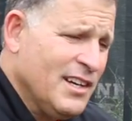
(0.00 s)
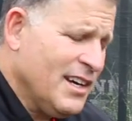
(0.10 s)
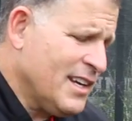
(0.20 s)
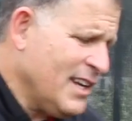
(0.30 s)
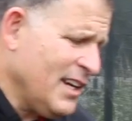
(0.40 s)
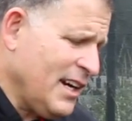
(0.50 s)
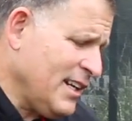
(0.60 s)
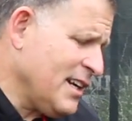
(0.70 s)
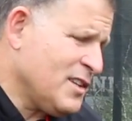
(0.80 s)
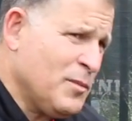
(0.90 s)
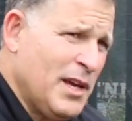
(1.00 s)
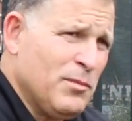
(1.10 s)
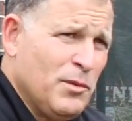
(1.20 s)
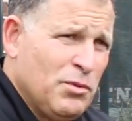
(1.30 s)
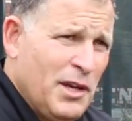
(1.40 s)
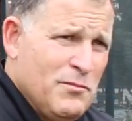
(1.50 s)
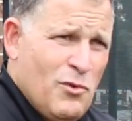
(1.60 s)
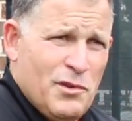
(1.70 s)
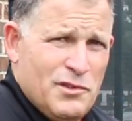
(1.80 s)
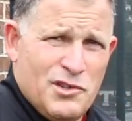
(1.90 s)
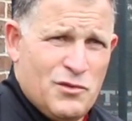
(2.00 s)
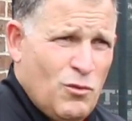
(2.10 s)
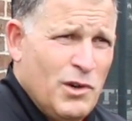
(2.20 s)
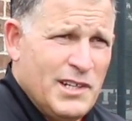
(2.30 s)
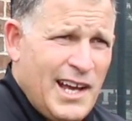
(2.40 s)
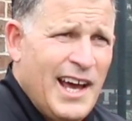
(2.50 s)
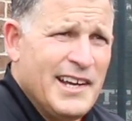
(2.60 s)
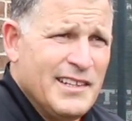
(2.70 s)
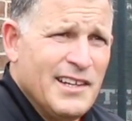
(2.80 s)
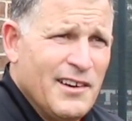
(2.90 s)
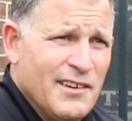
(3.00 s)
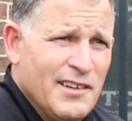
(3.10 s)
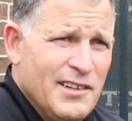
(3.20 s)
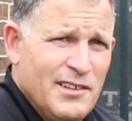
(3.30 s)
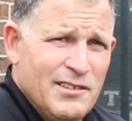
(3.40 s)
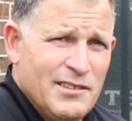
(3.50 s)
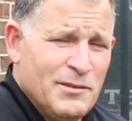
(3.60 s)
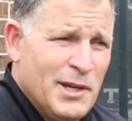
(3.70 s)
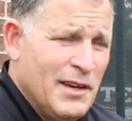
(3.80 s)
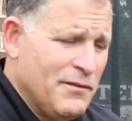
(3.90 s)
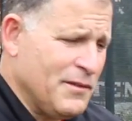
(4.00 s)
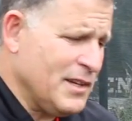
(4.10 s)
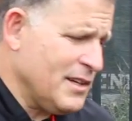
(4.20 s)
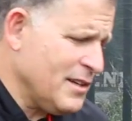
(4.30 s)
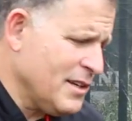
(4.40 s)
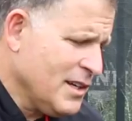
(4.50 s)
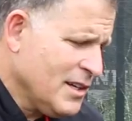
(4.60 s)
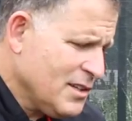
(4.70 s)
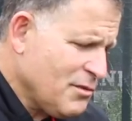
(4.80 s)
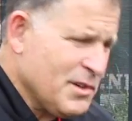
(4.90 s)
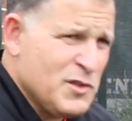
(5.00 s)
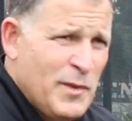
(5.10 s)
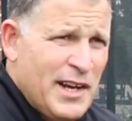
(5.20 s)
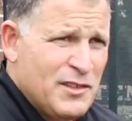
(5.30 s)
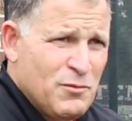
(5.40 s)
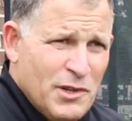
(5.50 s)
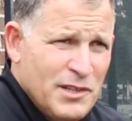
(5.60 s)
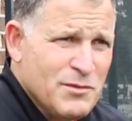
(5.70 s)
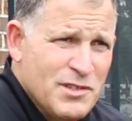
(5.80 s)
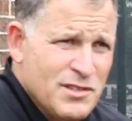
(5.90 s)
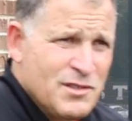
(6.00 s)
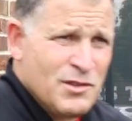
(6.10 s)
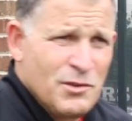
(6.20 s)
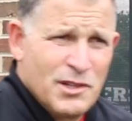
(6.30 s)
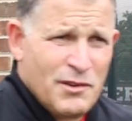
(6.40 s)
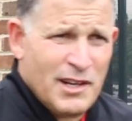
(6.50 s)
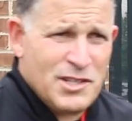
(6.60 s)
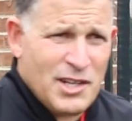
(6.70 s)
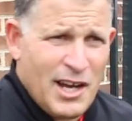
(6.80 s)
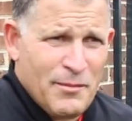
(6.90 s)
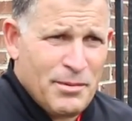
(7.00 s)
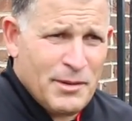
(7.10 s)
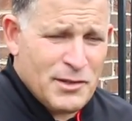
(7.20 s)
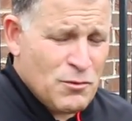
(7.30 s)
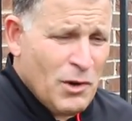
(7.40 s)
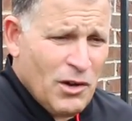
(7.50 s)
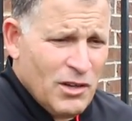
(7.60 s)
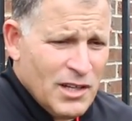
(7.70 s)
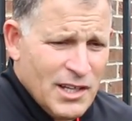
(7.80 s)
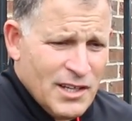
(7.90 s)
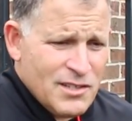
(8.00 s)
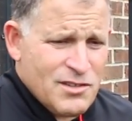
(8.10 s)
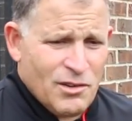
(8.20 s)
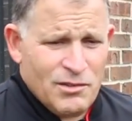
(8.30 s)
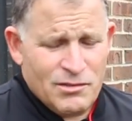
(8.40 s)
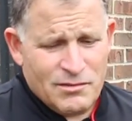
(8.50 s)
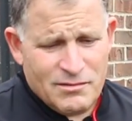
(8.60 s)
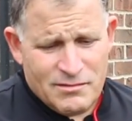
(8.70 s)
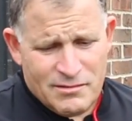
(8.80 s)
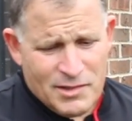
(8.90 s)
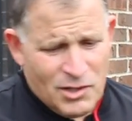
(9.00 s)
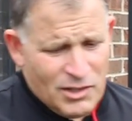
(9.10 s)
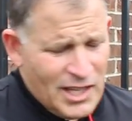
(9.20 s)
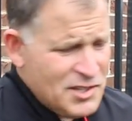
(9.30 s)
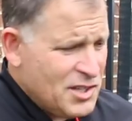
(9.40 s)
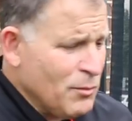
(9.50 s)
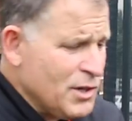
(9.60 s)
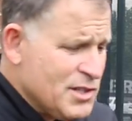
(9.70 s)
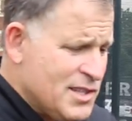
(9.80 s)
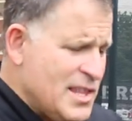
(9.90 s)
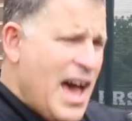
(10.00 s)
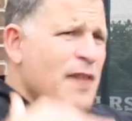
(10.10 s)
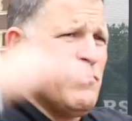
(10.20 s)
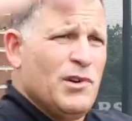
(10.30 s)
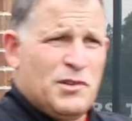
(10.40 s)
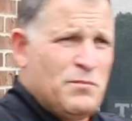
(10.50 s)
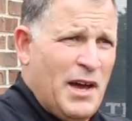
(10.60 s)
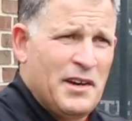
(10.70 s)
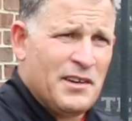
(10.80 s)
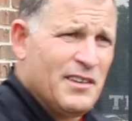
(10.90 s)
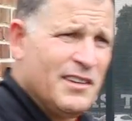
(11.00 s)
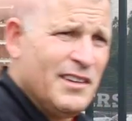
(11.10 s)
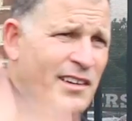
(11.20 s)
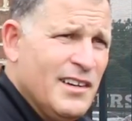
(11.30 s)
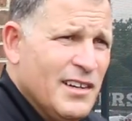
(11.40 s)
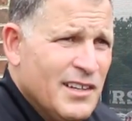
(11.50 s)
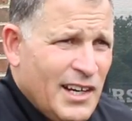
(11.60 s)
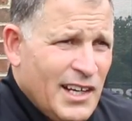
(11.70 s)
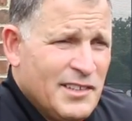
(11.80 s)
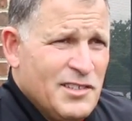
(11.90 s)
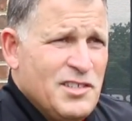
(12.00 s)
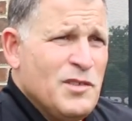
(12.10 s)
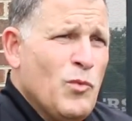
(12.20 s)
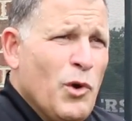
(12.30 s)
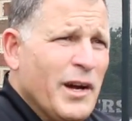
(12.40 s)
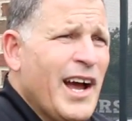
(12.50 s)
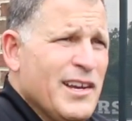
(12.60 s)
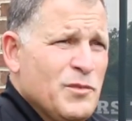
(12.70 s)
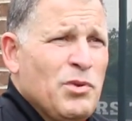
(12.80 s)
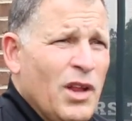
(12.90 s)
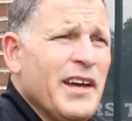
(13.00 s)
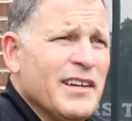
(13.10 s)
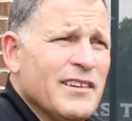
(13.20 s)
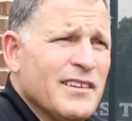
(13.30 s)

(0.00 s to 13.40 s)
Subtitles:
Again, I'd like to be able to play more than just one guy in there. You know, we have Tariq's Maddox Williams is doing a great job as well. So, you know, unless someone is that much better, I'd like to see more guys play.